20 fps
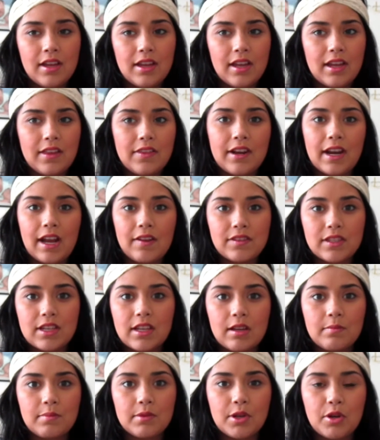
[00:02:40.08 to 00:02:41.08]
and then I have to
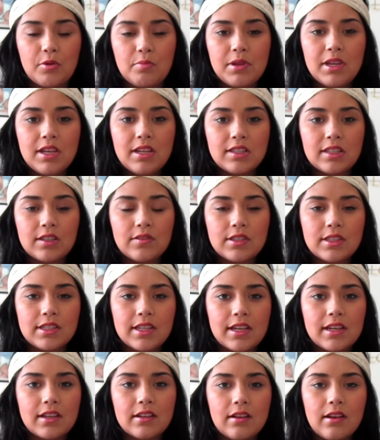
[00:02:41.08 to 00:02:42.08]
get up and go pee. So it's
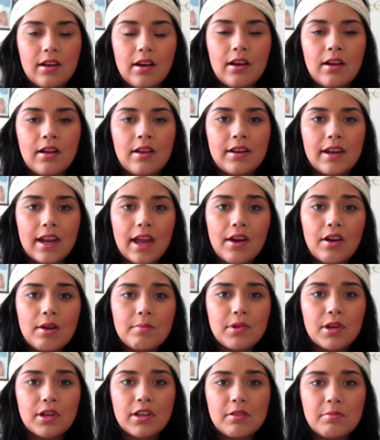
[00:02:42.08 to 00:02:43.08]
like, ugh, now
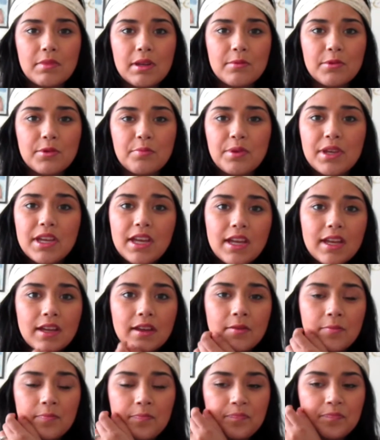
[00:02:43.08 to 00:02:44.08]
I'm not gonna be able to
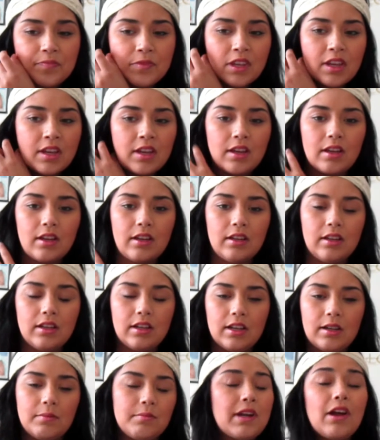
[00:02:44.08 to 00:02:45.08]
pee.
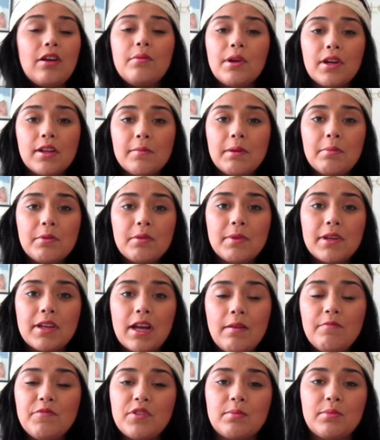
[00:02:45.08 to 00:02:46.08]
Now I'm not gonna be able to be
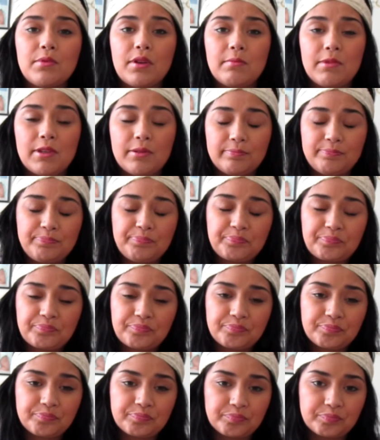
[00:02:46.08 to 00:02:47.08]
comfortable, I mean.
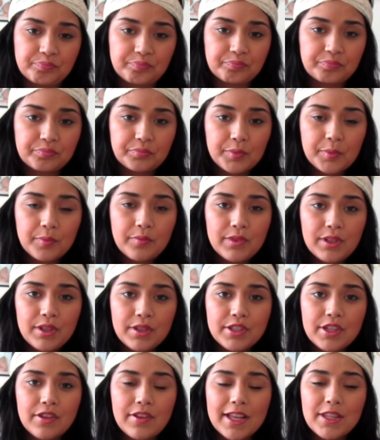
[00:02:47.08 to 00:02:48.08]

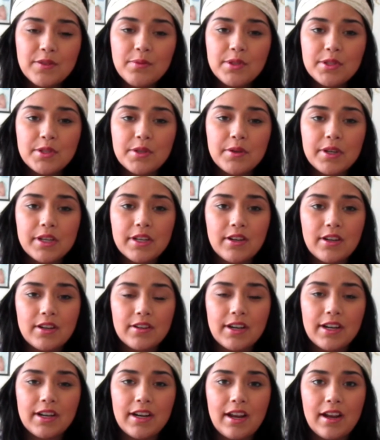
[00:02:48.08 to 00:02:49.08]
So that's what's going on
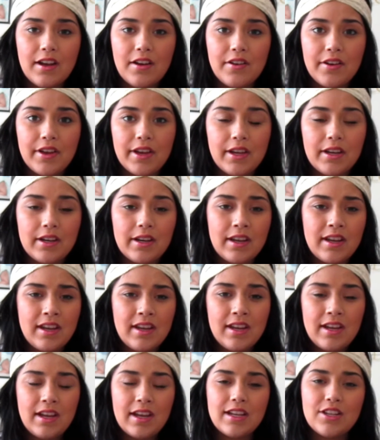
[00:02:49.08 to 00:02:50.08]
right now, and
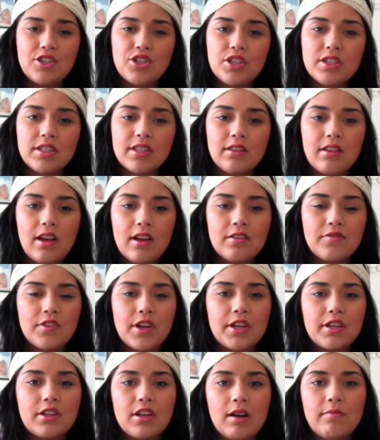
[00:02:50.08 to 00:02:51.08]
it's just a lot
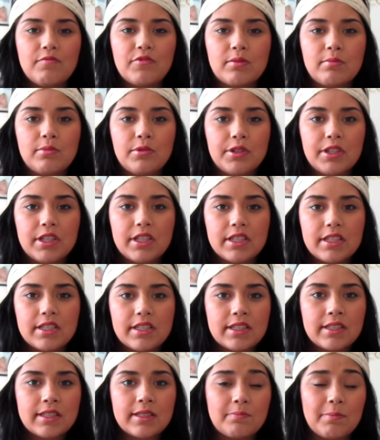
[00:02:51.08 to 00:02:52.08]
of
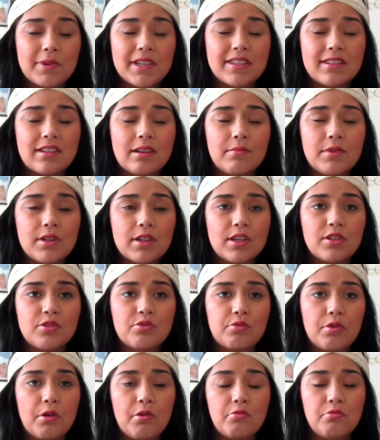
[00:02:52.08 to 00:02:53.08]
uncomfortableness. My stomach has
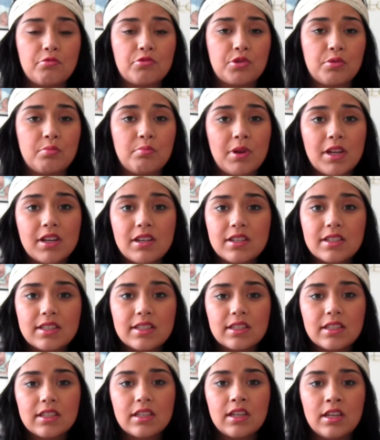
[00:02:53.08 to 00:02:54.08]
grown
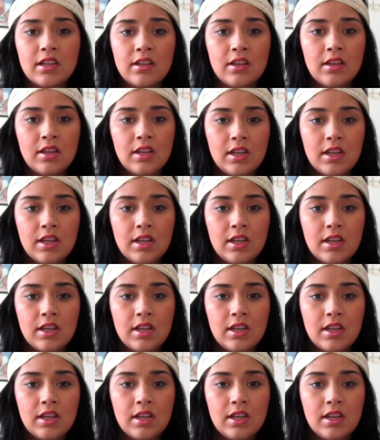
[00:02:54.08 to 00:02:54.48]
tremendously.